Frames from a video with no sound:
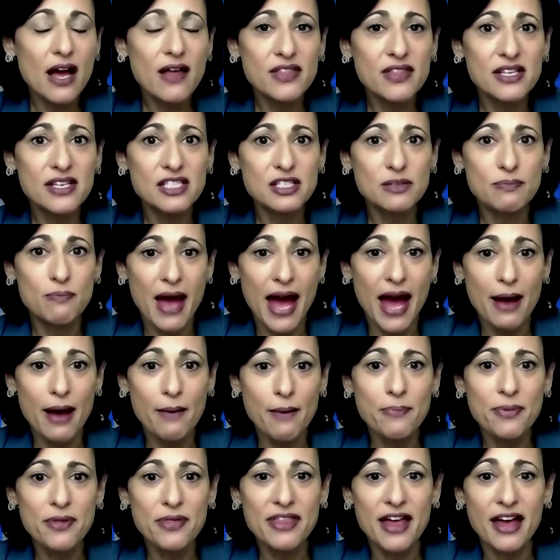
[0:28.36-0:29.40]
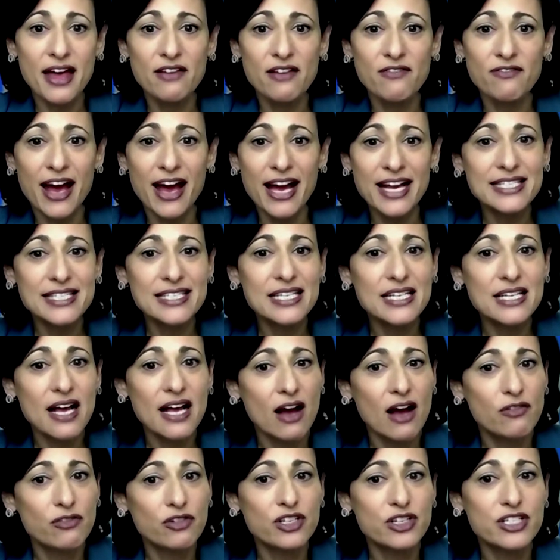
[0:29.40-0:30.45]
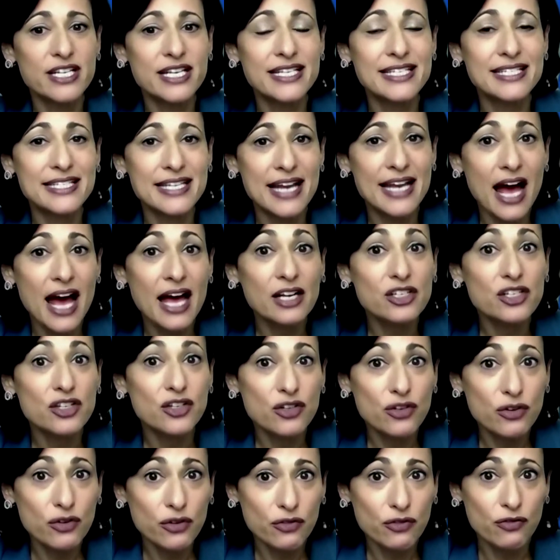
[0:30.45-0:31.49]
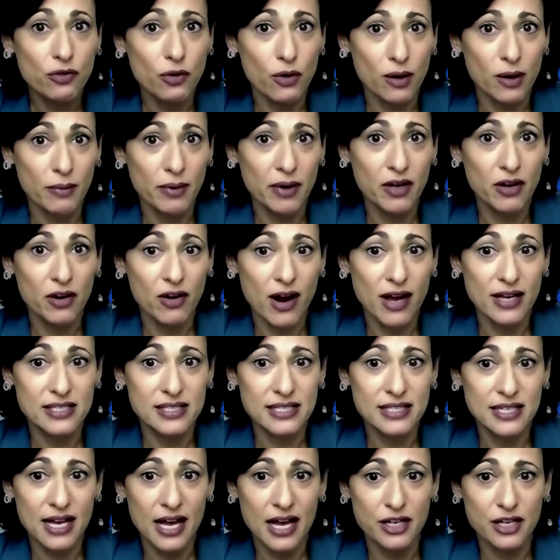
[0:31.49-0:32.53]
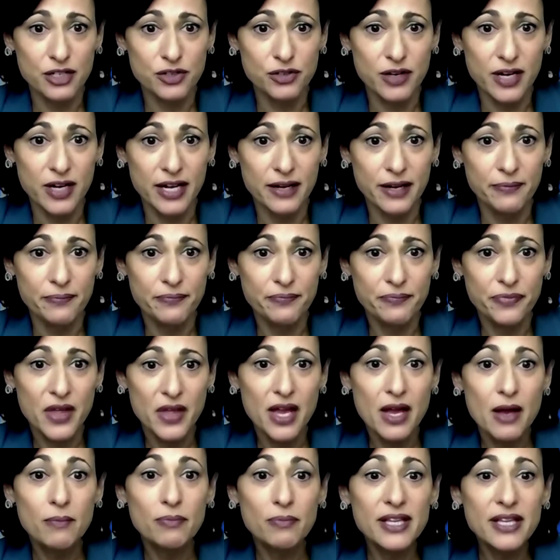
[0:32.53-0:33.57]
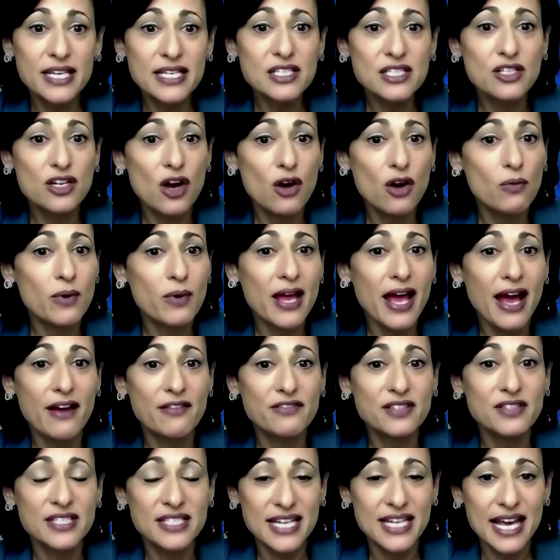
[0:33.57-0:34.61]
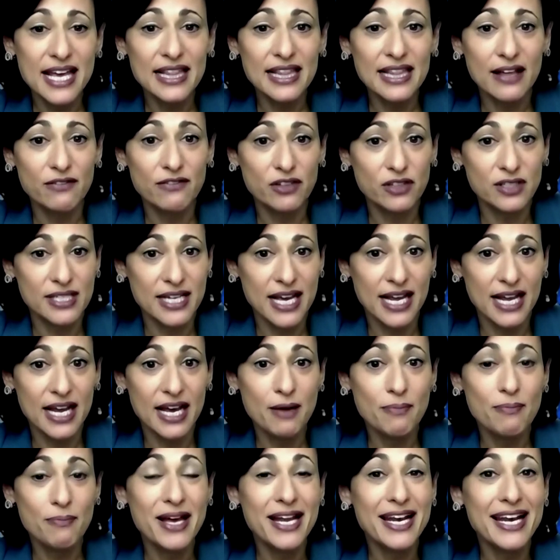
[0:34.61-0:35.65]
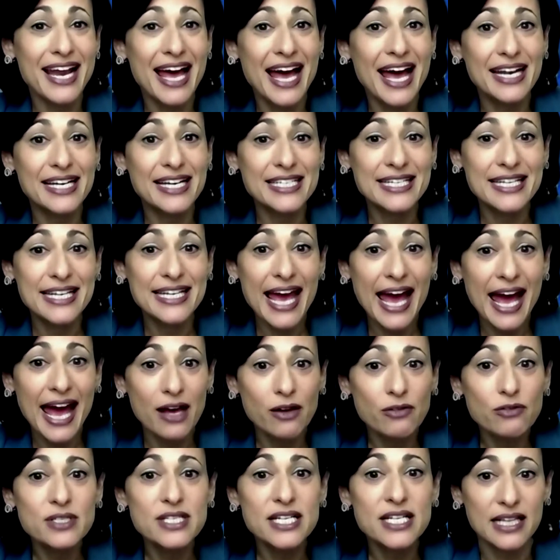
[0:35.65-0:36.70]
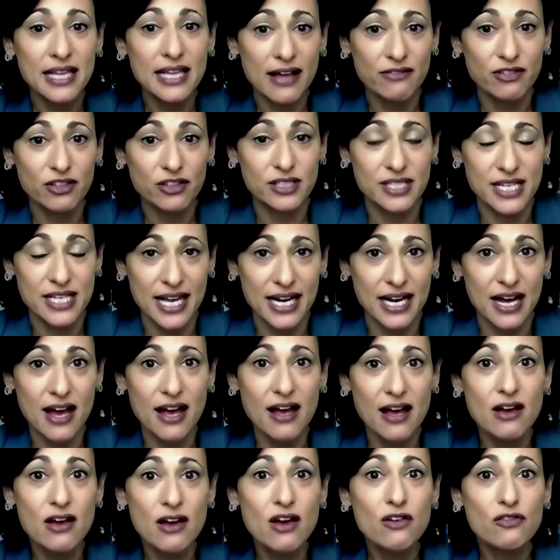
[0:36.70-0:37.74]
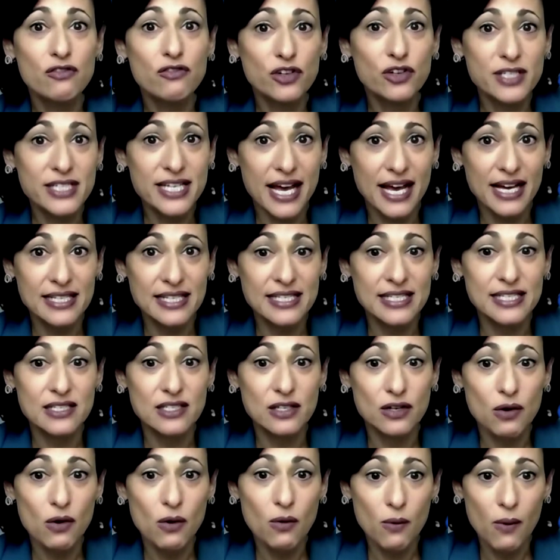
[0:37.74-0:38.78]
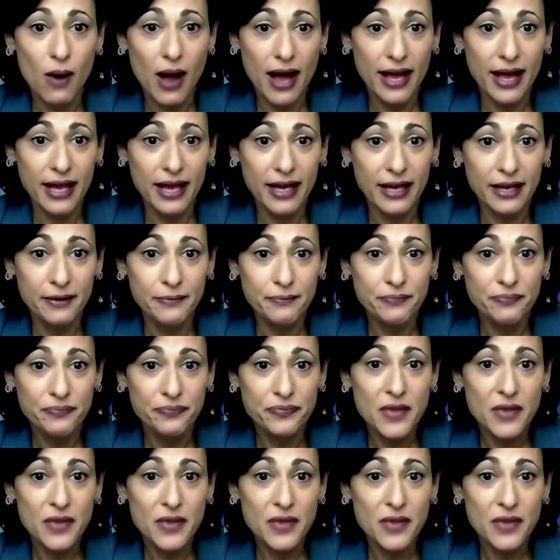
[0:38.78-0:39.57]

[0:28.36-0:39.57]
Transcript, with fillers: on this map that vaccine coverage is not uniform across the country. Please note we have state level data, but not county level data for Texas and Hawaii.